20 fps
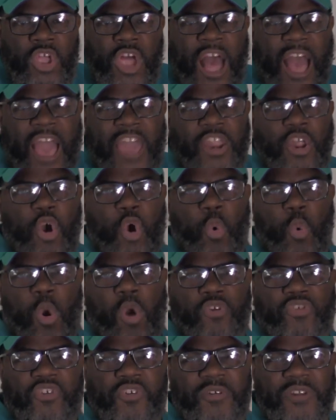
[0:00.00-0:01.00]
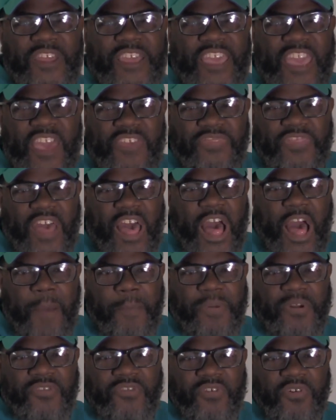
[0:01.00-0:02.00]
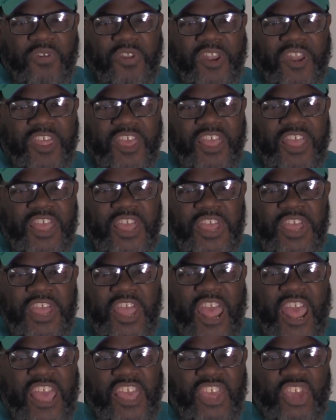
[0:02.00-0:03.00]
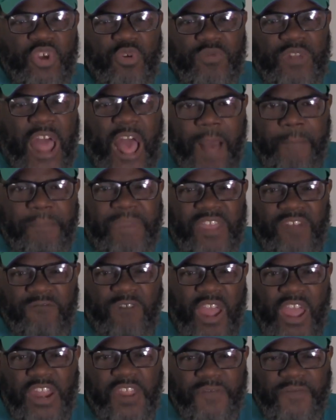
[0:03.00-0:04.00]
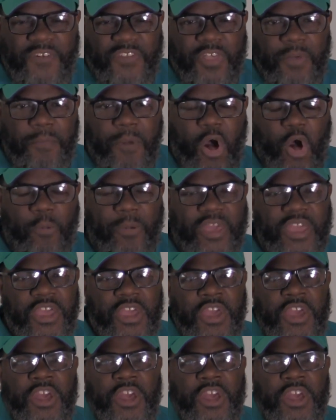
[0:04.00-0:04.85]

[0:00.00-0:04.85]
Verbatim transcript: I don't want you to get the opportunity and you not be ready for the moment.